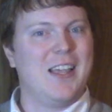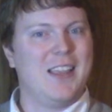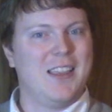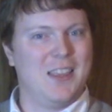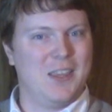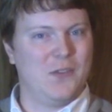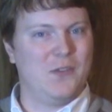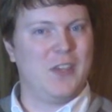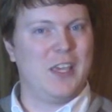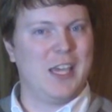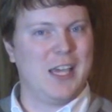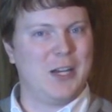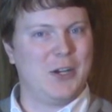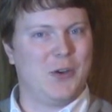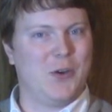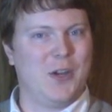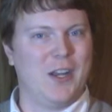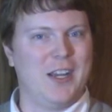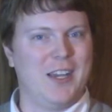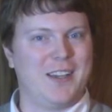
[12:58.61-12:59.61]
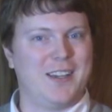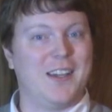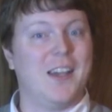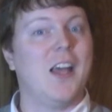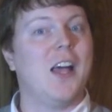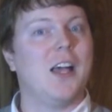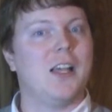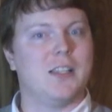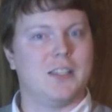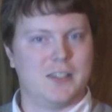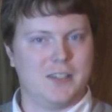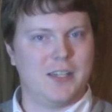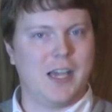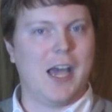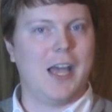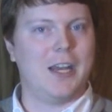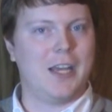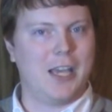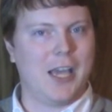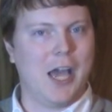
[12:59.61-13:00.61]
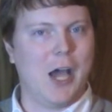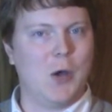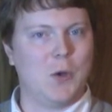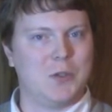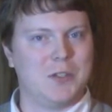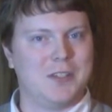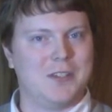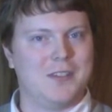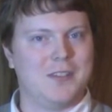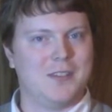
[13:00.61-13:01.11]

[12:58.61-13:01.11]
The VN Critic, signing out.